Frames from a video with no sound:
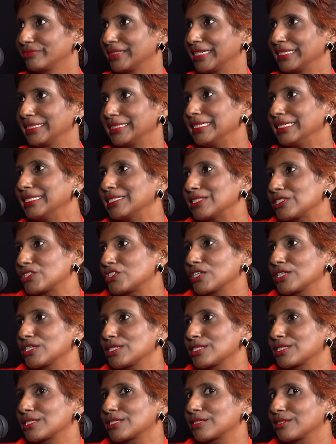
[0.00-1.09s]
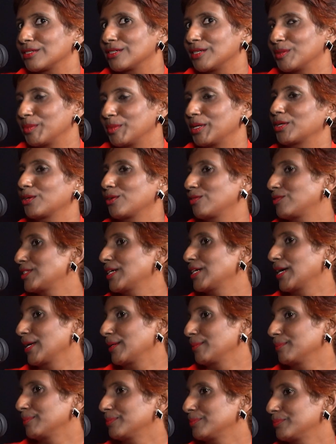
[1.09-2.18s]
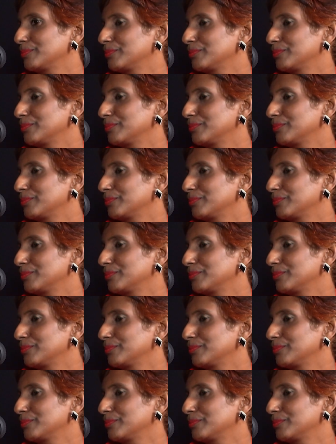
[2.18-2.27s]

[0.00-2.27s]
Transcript: I think it's just a matter of time.